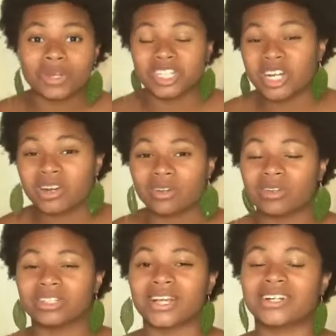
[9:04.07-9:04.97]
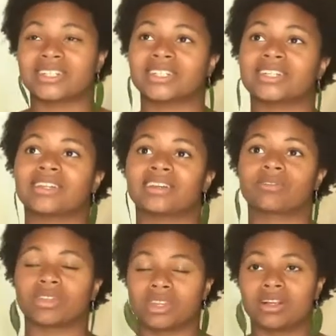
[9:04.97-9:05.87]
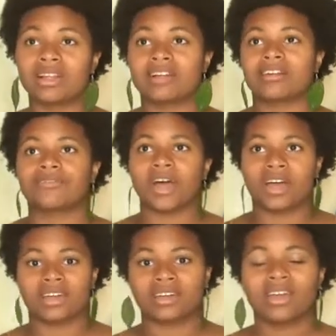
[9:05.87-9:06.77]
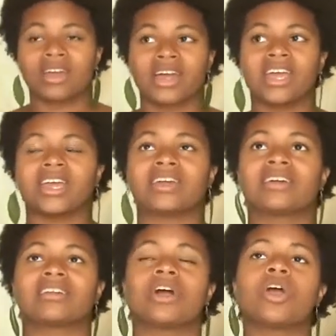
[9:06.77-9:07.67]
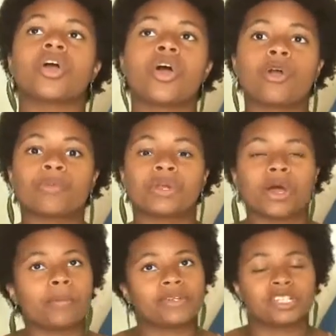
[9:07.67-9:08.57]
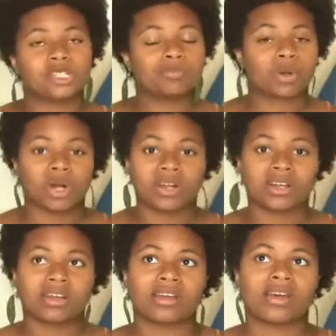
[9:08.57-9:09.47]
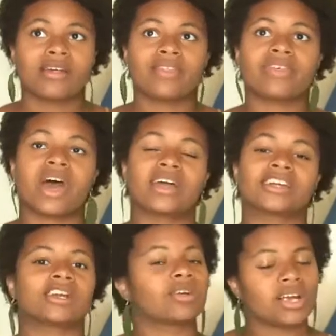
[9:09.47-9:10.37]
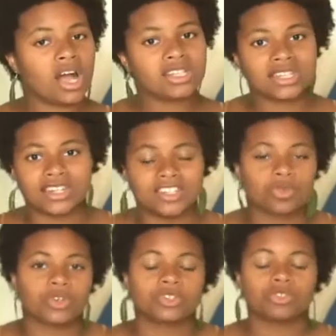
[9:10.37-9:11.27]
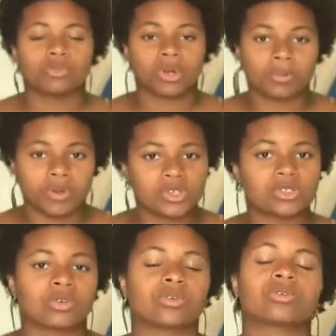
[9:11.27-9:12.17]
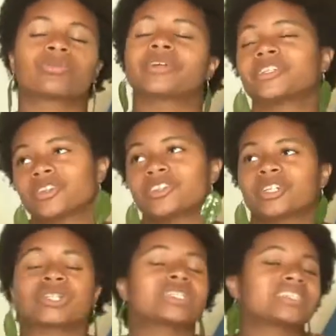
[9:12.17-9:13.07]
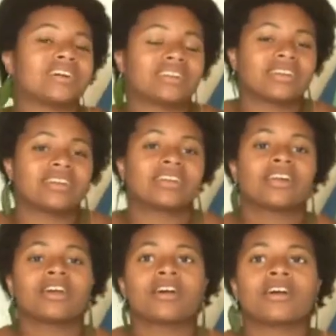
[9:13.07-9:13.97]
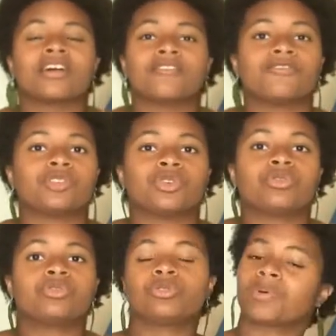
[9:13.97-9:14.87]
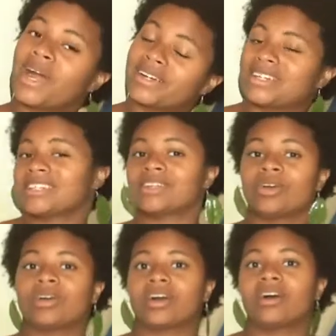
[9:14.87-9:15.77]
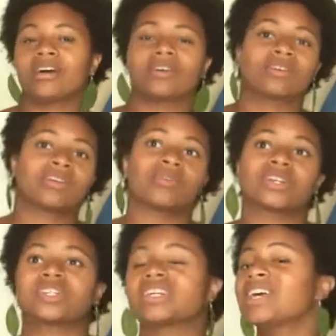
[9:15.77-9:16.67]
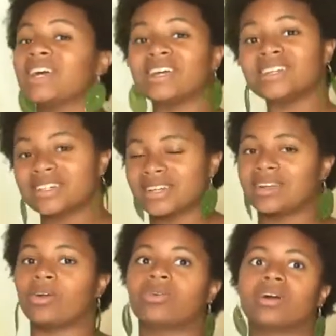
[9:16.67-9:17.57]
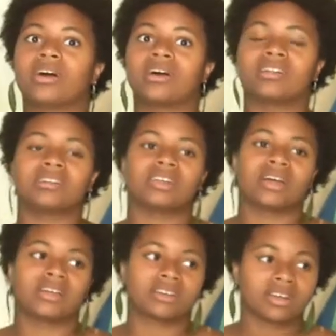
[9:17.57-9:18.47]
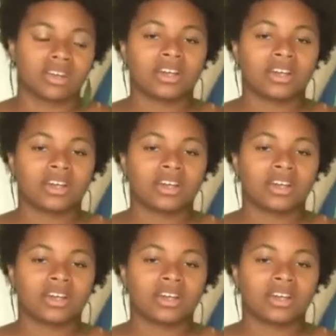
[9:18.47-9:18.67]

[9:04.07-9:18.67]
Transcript: my channel is actually to like really clarify and open up and spark that curiosity to want to do more personal research and study. If you do practice yoga or wanting to get into yoga, like